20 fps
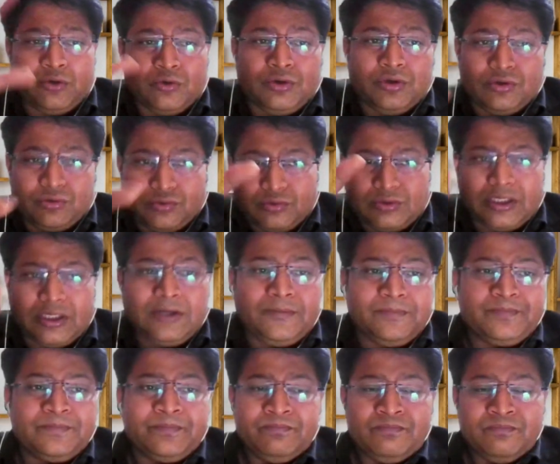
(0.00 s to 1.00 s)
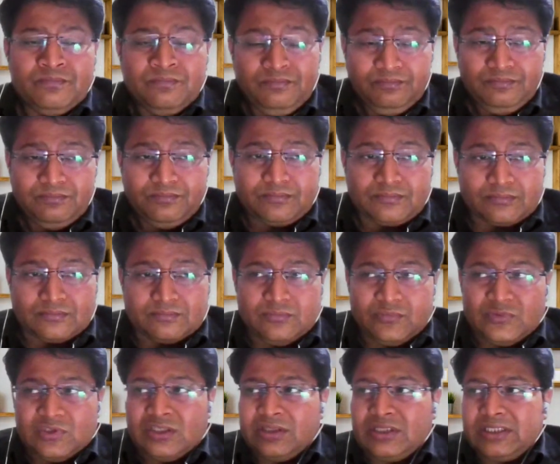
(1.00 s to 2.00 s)
doing through the
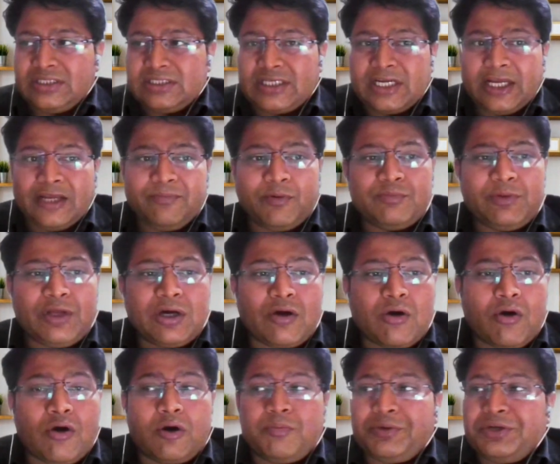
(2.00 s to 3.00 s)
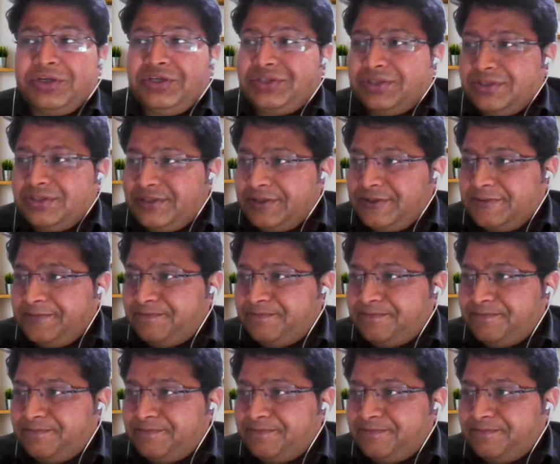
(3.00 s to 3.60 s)
this type of the corporations